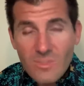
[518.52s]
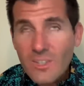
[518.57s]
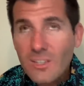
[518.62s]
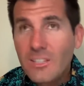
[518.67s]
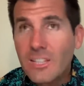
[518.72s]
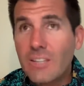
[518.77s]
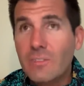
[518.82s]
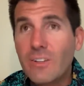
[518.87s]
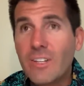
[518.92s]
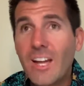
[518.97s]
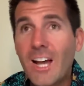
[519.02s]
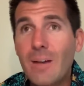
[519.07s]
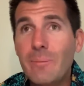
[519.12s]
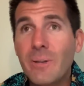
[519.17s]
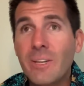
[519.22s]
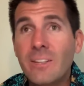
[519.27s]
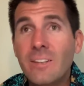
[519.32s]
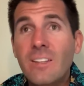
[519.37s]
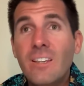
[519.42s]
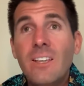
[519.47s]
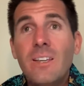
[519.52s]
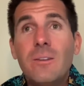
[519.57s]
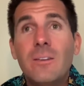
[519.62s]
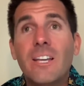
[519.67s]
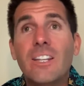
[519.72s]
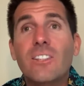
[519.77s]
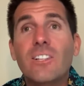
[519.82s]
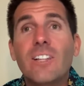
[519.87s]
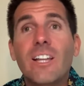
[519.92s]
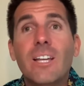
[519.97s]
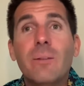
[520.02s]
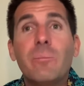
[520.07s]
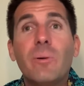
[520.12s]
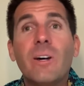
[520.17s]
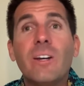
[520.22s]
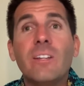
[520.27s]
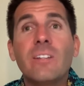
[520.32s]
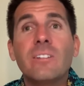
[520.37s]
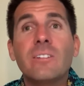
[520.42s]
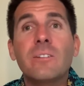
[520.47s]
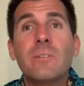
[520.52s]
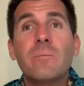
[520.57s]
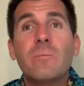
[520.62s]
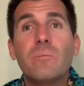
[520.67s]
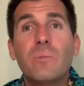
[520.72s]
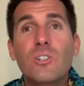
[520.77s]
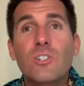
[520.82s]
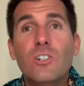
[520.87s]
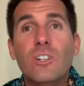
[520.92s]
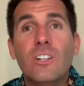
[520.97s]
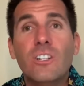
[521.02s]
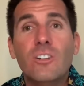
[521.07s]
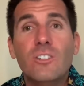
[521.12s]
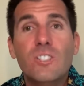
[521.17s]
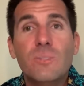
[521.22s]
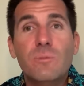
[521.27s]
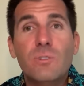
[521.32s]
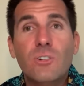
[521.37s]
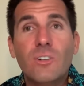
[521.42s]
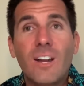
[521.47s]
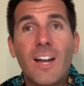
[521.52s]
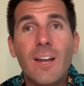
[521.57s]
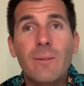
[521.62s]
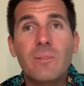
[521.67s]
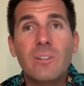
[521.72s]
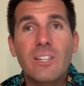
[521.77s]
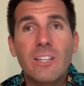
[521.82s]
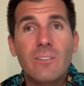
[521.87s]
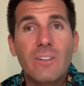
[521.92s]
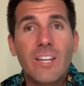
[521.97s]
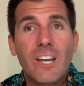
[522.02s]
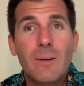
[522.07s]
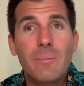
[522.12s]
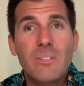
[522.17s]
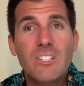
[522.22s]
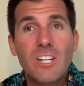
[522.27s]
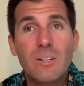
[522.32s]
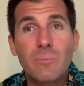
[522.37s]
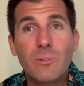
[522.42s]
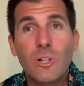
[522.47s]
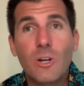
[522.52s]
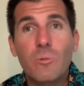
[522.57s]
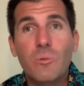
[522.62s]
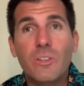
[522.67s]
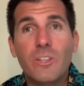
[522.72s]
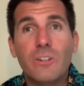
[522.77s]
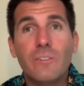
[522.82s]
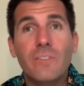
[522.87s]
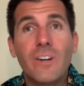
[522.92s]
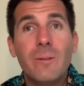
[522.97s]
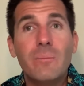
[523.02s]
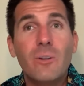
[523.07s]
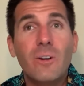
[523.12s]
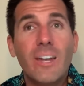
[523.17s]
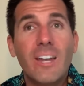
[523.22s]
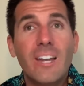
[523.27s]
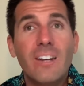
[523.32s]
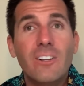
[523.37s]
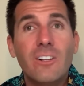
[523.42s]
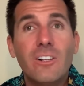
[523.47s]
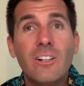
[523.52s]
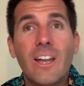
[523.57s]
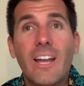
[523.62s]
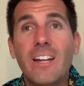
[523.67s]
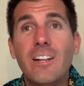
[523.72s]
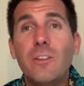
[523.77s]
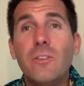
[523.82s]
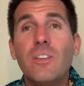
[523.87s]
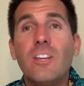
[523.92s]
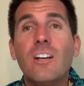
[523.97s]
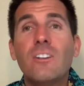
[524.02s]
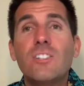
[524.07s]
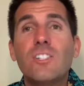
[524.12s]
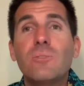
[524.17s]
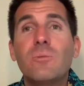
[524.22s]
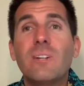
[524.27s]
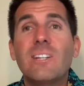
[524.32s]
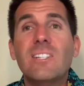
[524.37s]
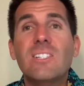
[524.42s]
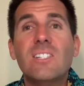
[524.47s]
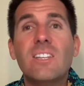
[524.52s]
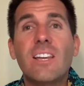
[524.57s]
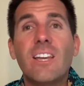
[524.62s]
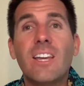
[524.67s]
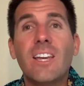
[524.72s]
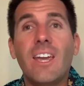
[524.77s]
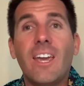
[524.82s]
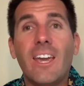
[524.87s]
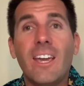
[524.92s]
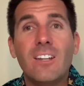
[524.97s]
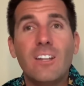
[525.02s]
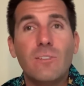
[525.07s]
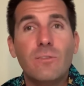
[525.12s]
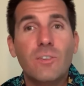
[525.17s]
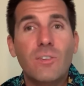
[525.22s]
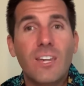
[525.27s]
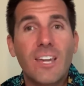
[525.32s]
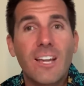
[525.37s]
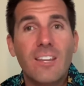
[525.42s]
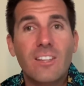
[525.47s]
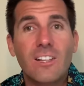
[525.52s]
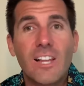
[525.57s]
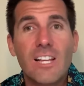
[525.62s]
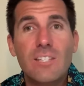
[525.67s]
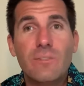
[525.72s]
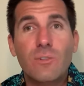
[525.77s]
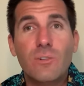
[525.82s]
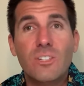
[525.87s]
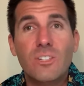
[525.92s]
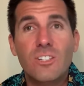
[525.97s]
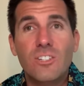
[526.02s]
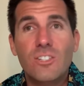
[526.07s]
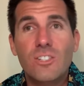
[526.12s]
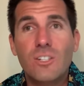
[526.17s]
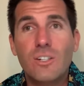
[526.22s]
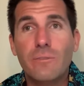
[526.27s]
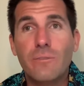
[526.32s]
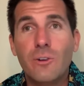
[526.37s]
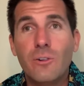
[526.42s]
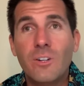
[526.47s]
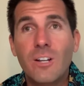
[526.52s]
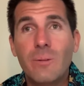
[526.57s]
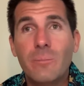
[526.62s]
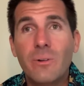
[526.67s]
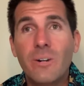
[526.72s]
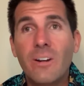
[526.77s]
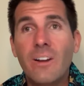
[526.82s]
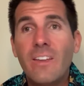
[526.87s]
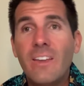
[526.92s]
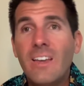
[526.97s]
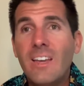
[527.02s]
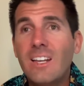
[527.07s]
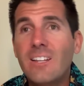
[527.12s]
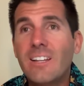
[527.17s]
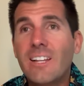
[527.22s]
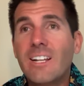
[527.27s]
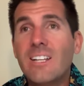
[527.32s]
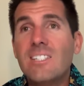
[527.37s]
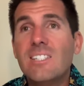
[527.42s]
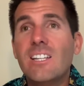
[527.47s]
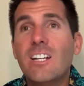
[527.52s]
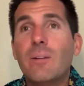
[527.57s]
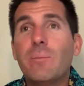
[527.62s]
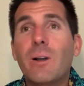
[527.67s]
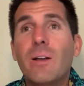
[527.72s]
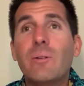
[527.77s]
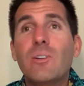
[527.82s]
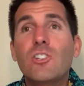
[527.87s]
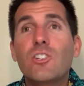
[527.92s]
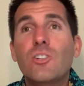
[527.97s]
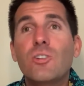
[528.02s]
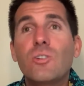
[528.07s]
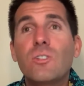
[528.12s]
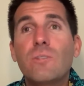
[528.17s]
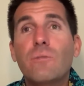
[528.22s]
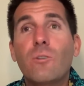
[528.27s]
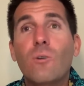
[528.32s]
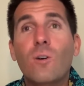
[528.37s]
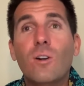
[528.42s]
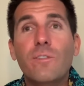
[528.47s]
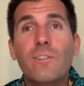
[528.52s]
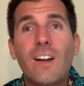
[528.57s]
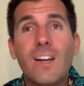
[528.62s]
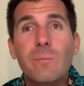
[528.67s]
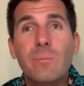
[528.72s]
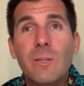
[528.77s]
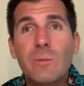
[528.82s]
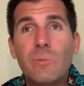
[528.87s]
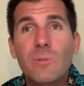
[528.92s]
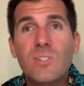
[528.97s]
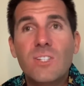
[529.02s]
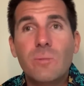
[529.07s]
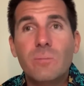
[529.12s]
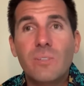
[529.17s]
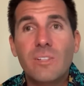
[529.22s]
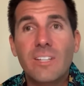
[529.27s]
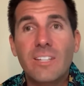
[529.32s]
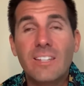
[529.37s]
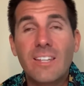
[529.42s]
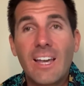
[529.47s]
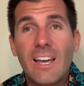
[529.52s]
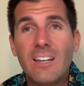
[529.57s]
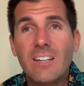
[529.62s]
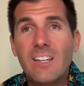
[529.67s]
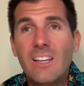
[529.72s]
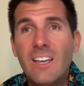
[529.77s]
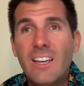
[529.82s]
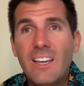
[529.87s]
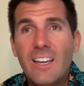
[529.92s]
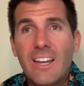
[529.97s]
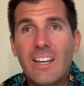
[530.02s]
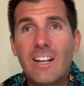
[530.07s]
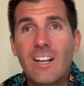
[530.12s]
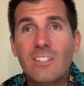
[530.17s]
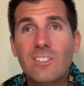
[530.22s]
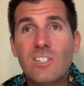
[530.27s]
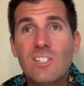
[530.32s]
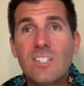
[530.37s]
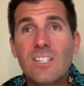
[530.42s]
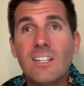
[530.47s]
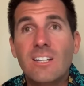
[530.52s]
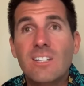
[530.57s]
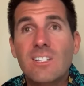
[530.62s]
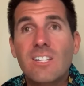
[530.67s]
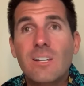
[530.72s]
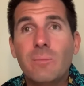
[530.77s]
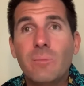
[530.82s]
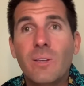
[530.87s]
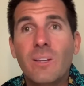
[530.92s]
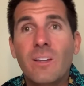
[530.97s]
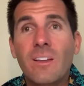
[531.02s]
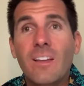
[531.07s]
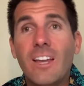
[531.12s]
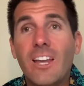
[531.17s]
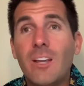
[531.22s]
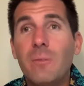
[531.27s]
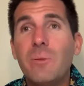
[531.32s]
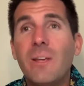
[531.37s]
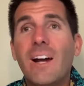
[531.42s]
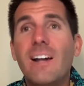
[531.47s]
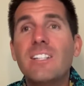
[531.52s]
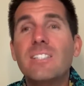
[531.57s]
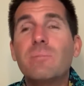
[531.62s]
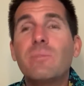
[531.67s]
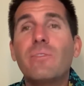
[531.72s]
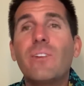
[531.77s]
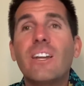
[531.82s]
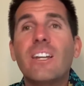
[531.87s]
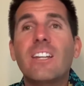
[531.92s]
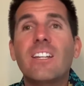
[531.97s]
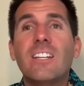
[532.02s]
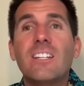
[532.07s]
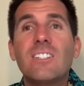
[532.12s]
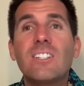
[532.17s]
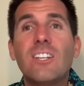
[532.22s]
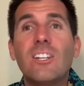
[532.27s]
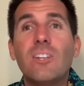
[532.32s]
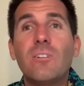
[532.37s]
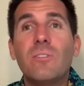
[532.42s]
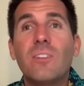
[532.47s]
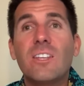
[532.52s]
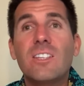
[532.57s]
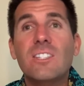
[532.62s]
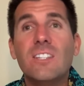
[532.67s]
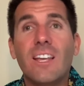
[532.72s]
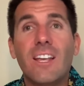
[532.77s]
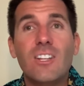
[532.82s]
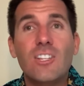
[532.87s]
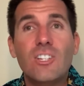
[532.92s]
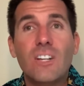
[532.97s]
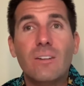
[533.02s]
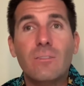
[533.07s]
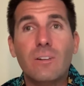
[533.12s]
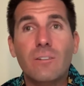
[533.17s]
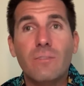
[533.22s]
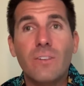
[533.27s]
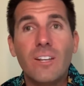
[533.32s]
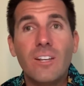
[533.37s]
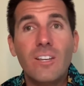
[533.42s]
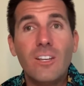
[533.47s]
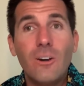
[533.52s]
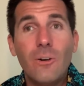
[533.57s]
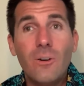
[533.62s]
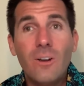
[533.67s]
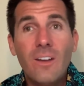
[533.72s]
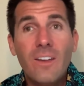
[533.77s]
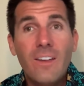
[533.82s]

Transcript: leave a comment, hit the like button, be sure you're subscribed, and leave a comment down below with your Venmo handle, anything else you wanna say, and if you can, the last 4 digits of your phone number. Like I said, I'll probably choose 4 or 5 people, something like that, and I'll just send you something. It'd be awesome if I could continue this each and every video.